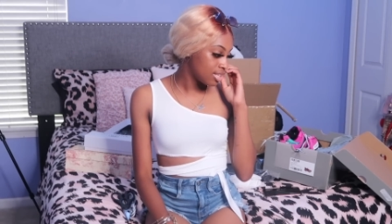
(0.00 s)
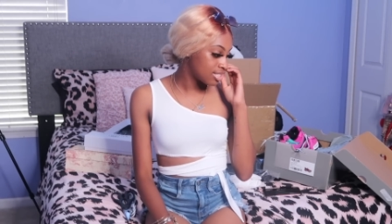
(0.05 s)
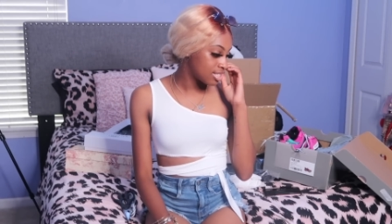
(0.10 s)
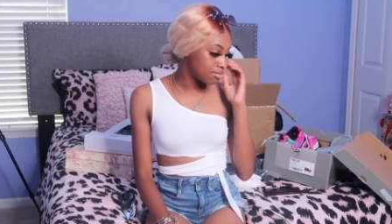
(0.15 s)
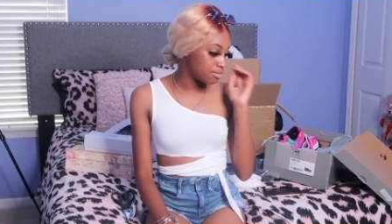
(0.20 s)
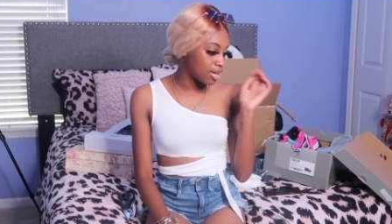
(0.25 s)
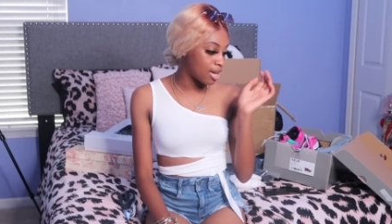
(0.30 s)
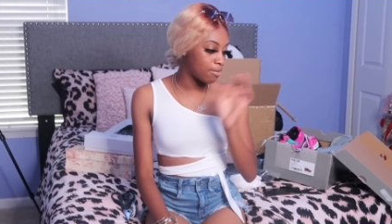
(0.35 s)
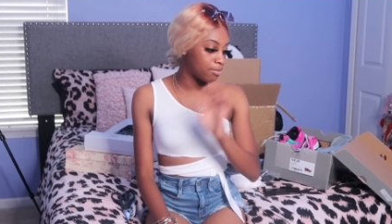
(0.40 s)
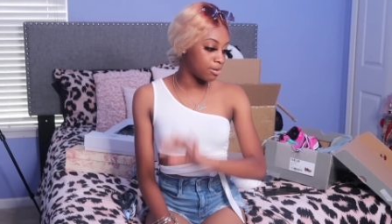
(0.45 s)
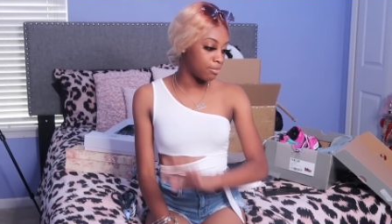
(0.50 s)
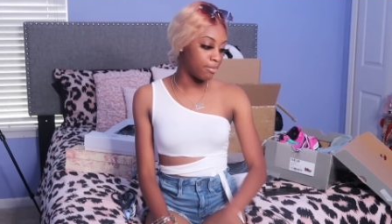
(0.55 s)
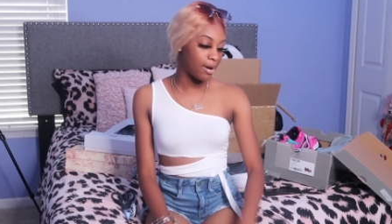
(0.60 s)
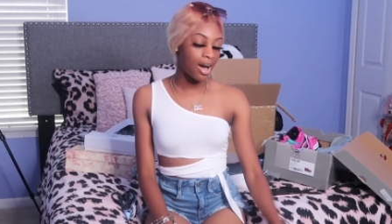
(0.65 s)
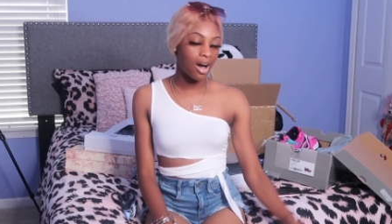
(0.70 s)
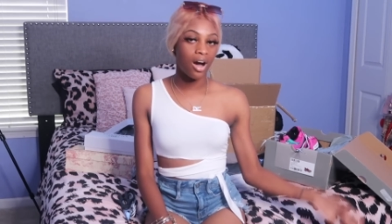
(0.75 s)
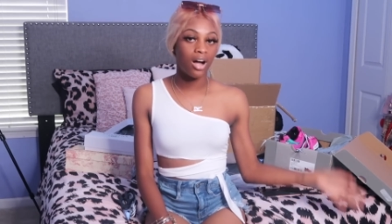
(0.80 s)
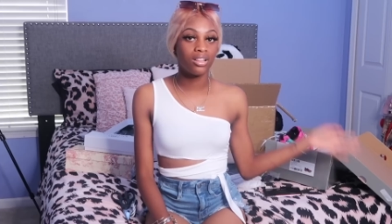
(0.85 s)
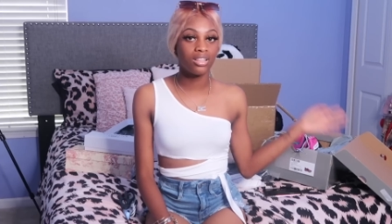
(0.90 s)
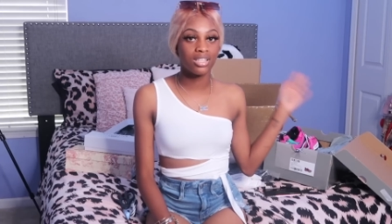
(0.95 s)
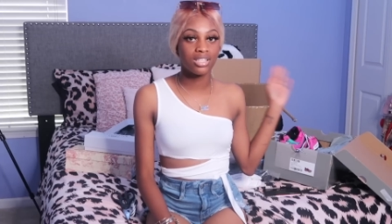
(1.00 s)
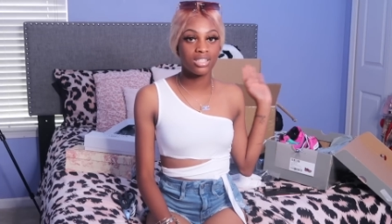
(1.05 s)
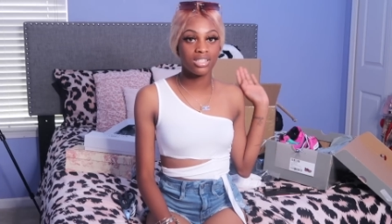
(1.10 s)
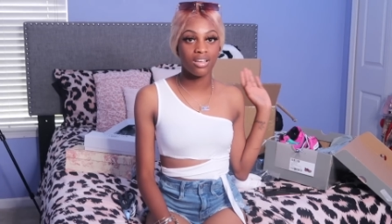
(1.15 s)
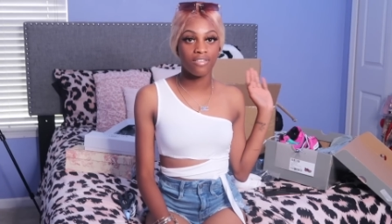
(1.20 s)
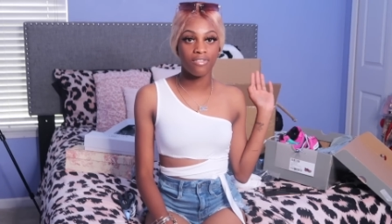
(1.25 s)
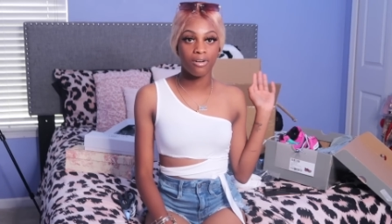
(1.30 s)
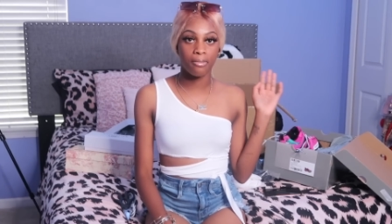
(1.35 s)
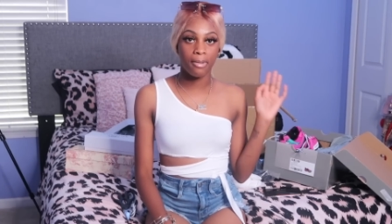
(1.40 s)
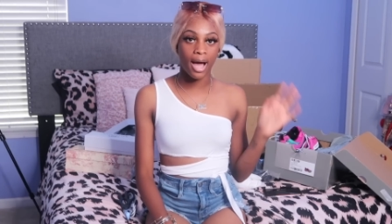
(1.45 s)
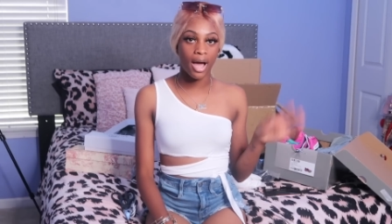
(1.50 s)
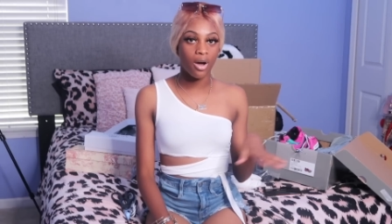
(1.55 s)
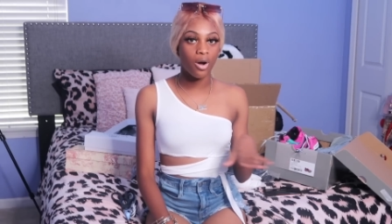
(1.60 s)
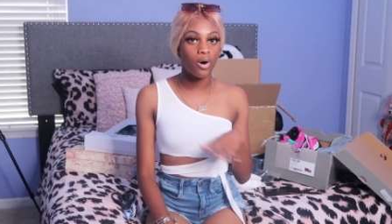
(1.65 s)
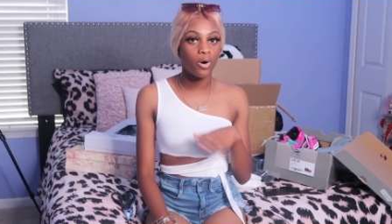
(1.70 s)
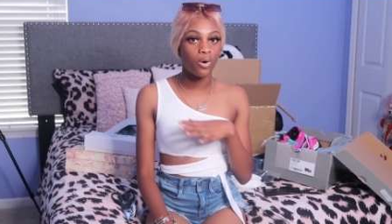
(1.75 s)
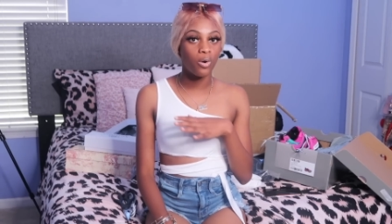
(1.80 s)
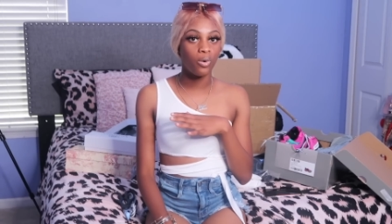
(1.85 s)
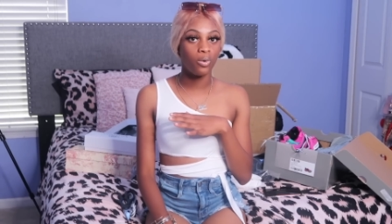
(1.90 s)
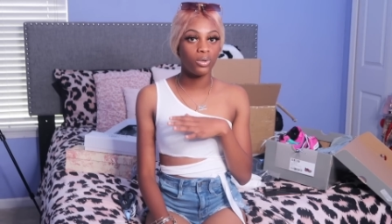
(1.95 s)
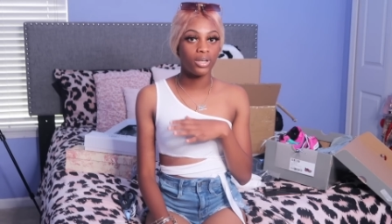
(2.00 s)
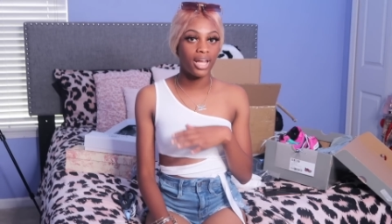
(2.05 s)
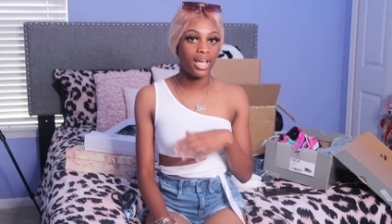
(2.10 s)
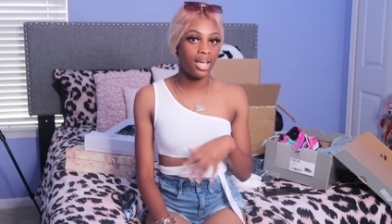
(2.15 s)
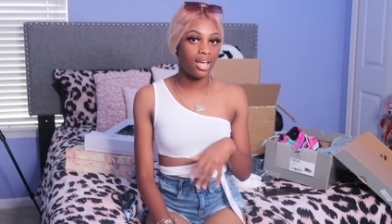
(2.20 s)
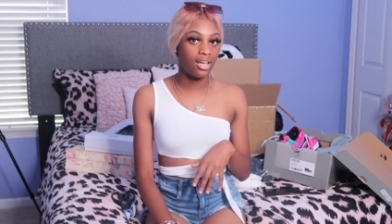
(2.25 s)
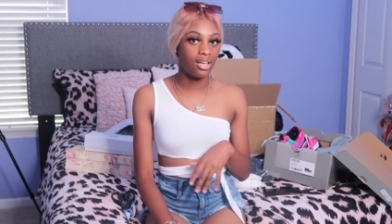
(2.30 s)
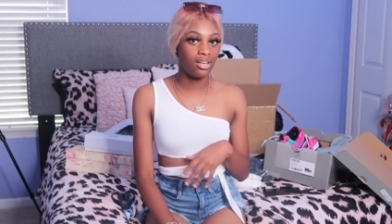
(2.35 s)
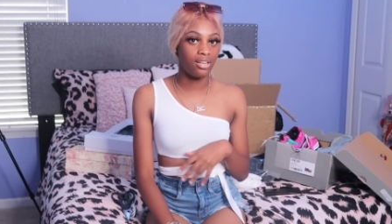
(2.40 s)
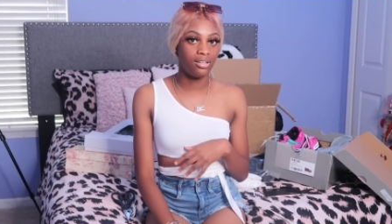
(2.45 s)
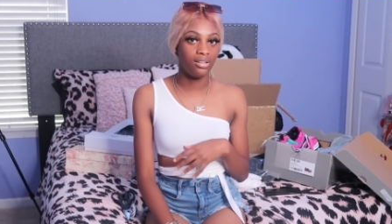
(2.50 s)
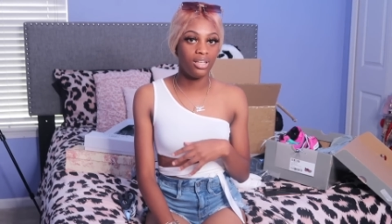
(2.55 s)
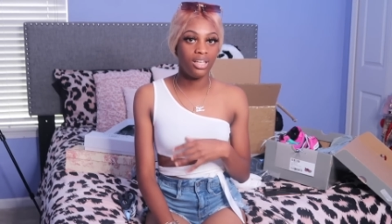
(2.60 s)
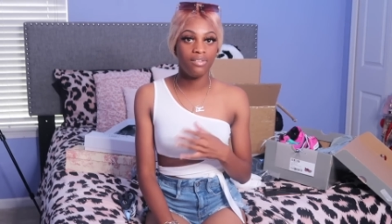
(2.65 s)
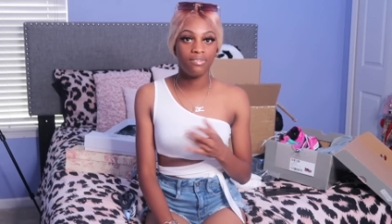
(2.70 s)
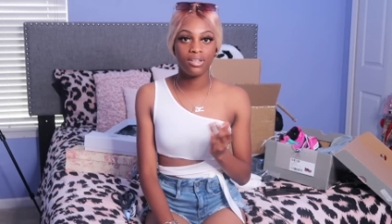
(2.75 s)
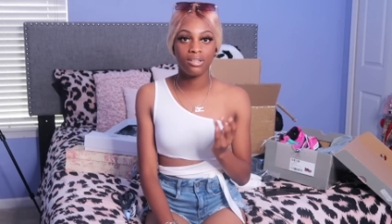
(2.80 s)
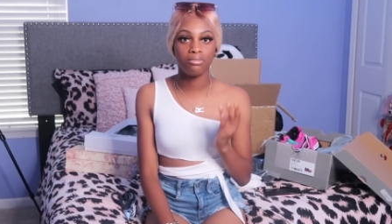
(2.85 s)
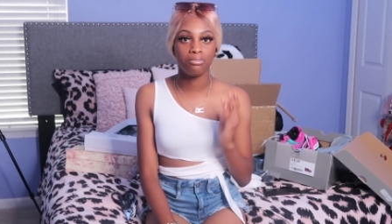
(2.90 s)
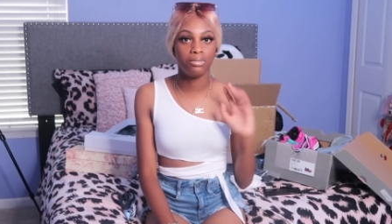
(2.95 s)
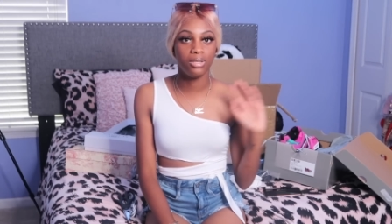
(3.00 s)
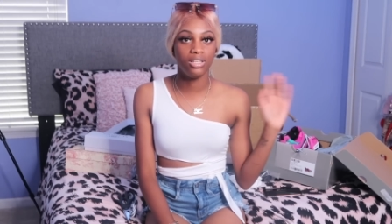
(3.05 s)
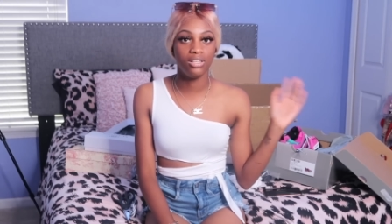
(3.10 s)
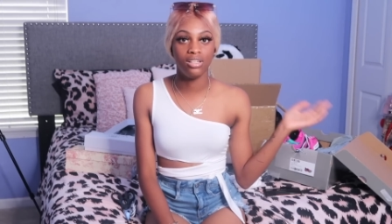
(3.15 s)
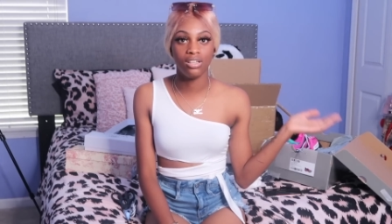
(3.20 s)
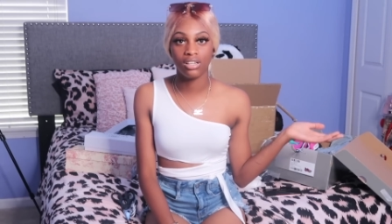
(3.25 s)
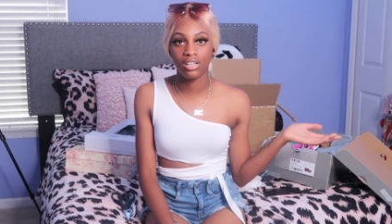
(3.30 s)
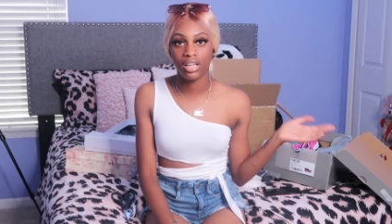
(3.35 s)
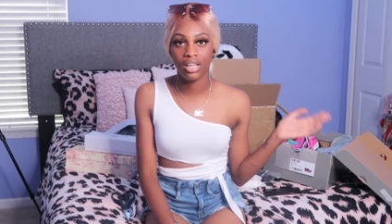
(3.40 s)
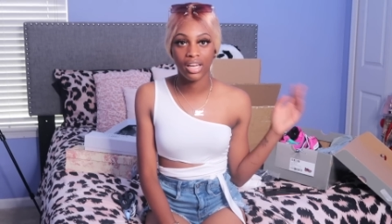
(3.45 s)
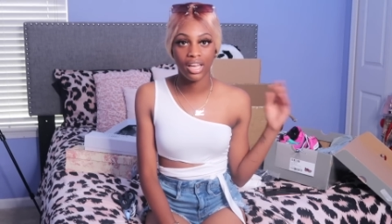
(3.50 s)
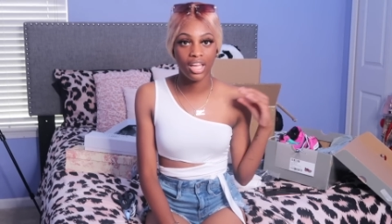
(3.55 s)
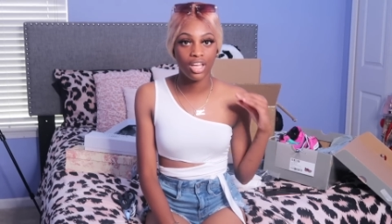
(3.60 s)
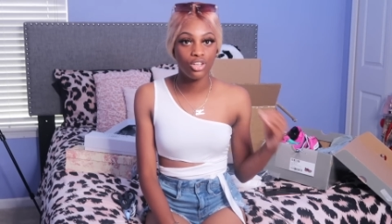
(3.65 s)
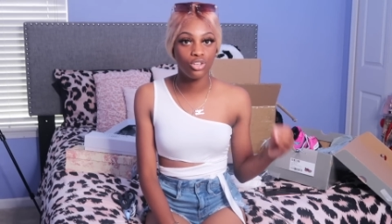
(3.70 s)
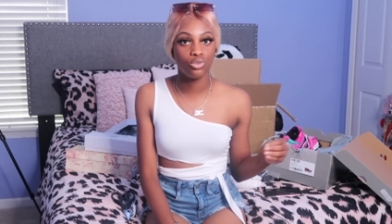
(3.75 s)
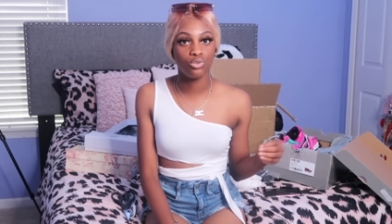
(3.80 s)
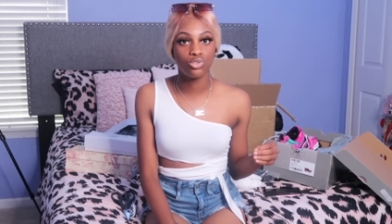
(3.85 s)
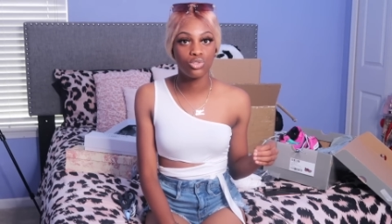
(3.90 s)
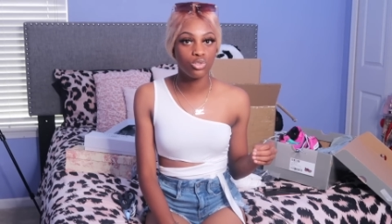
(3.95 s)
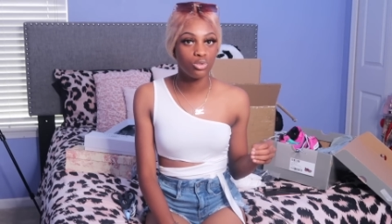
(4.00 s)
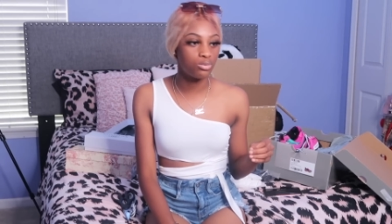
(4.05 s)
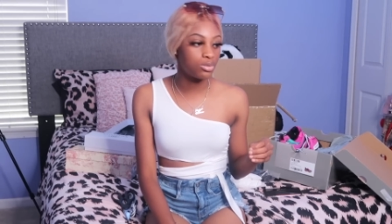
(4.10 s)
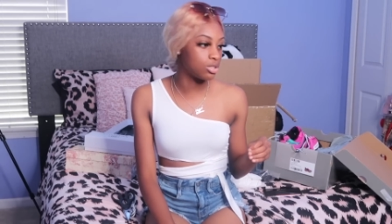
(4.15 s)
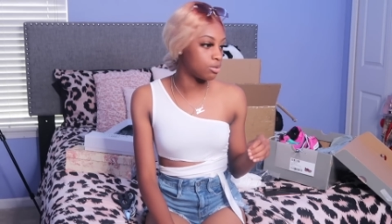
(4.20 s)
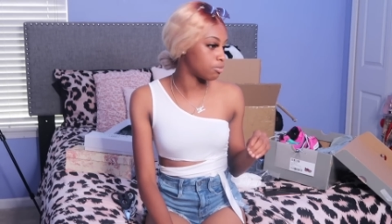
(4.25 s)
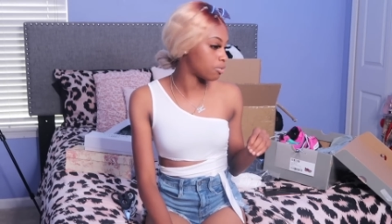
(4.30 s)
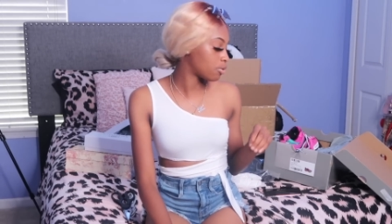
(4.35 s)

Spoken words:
to be able to buy all this stuff on my own and even be good in YouTube to the